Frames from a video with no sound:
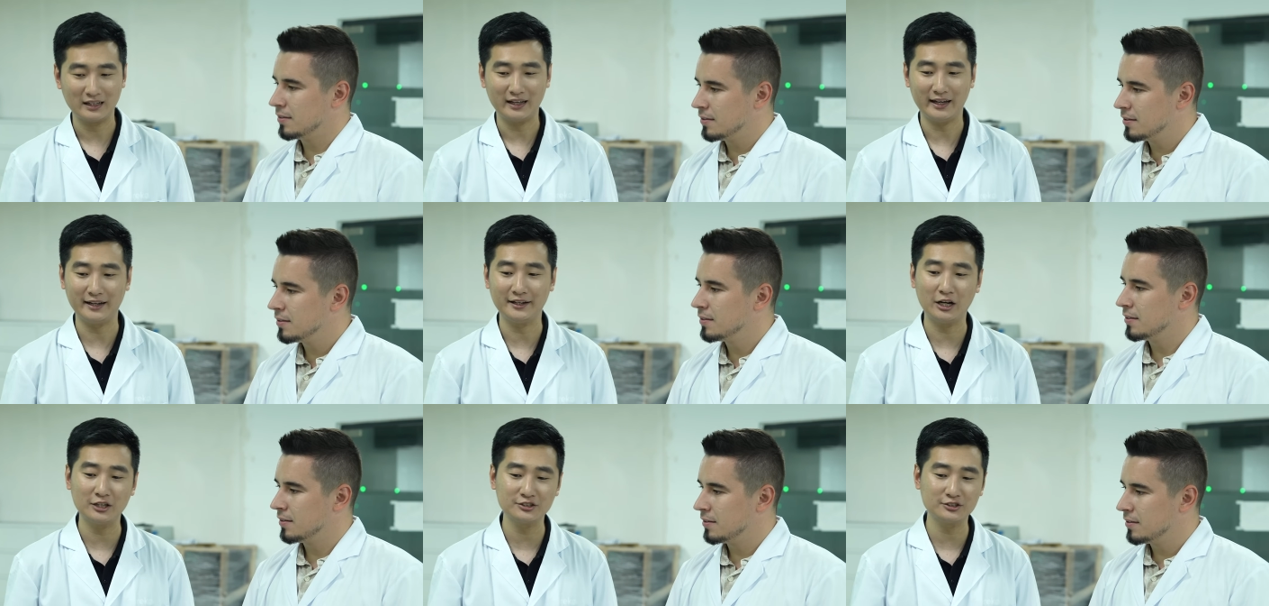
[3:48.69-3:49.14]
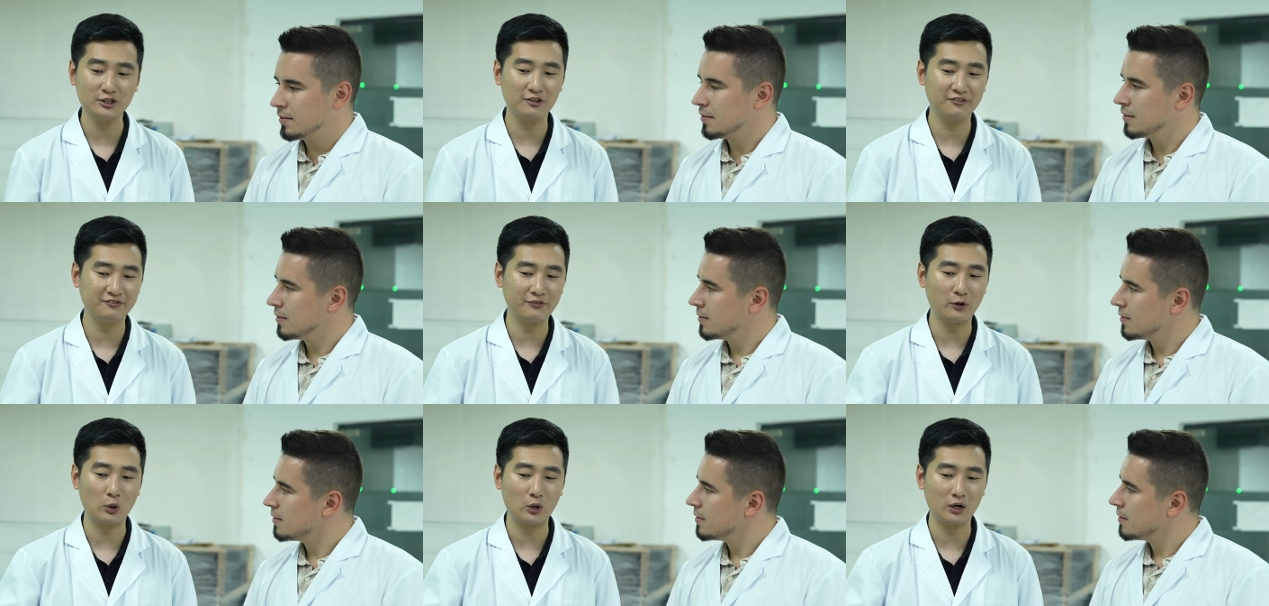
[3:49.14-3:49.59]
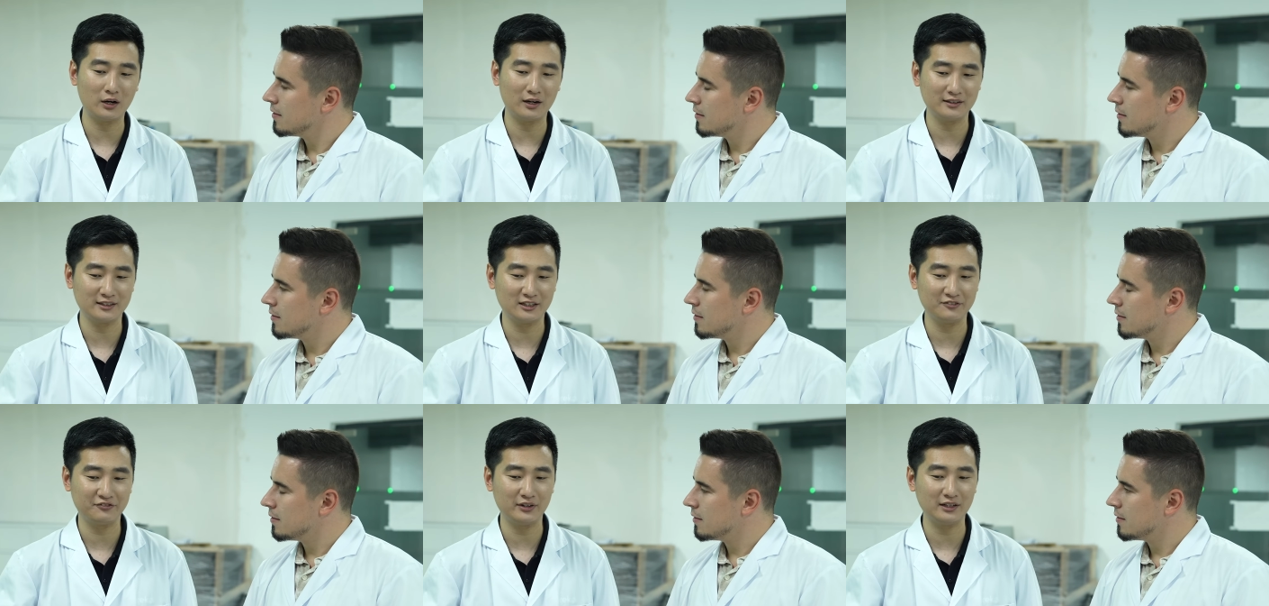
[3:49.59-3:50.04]
Speaker 1: And also for
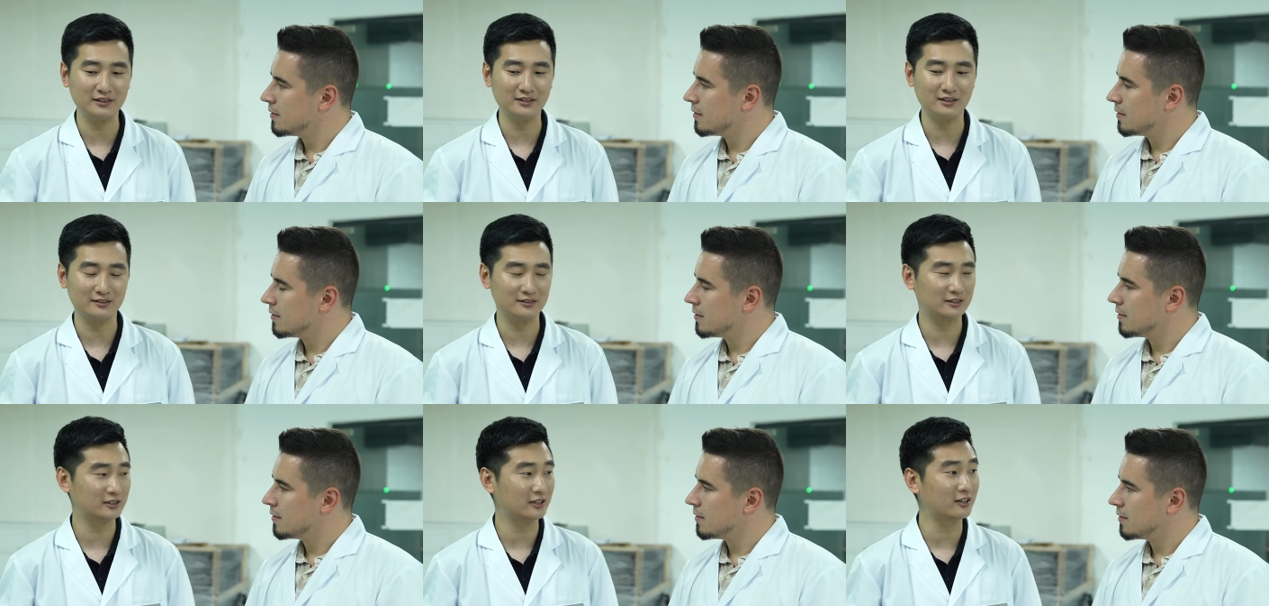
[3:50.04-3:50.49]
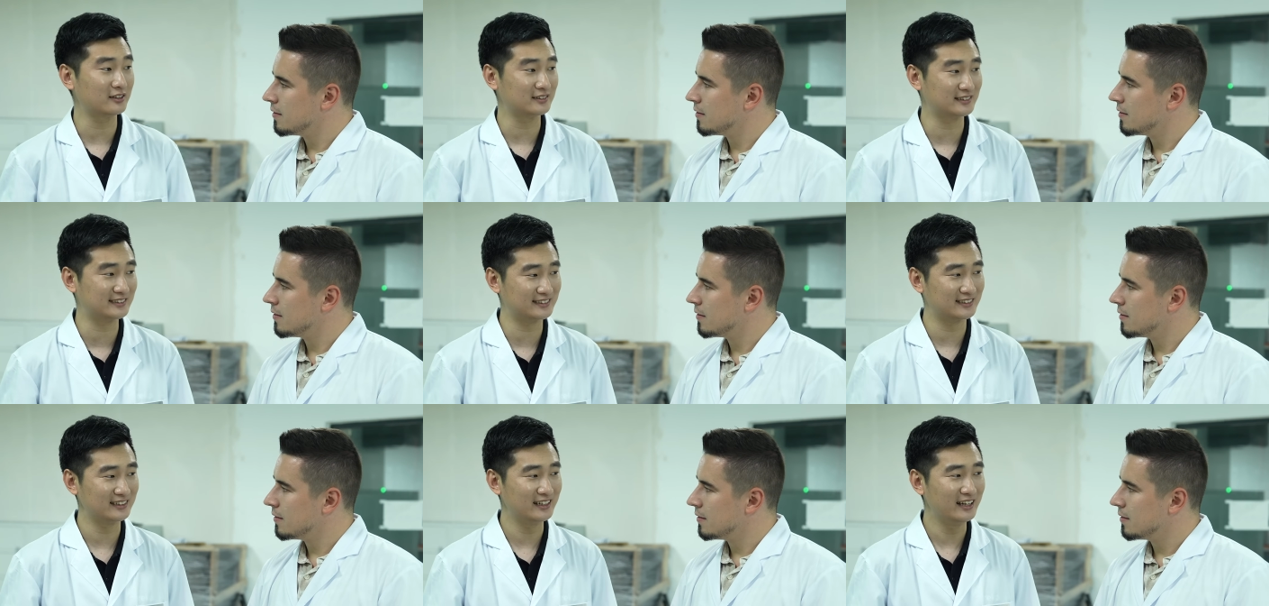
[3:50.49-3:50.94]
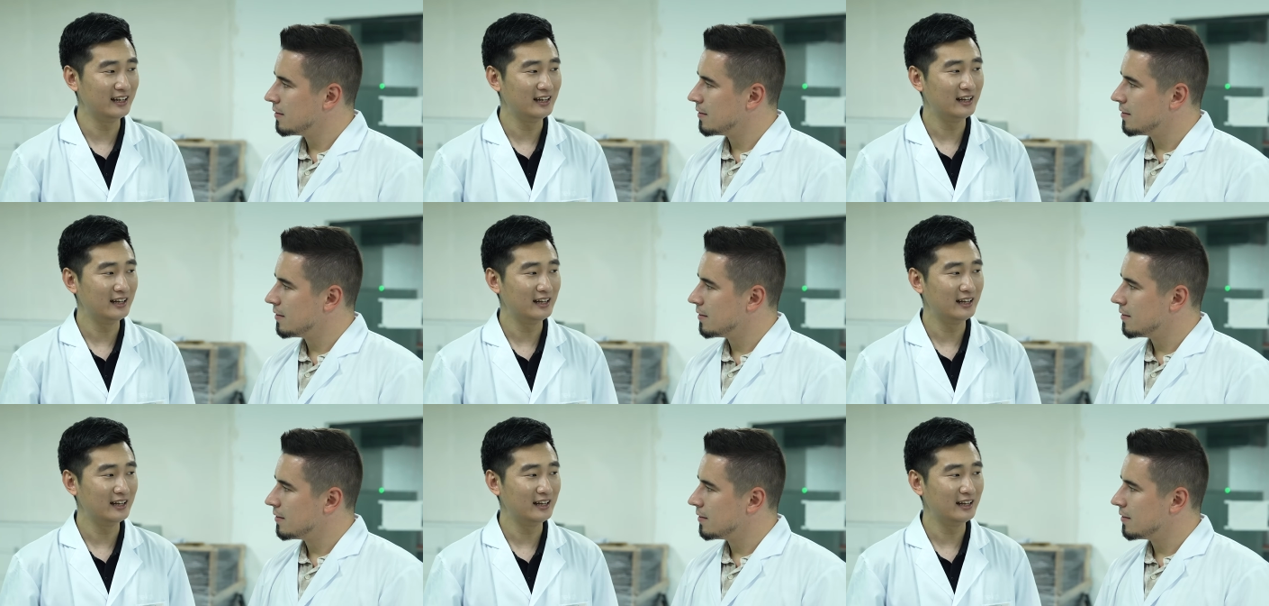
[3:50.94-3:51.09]
different dirts,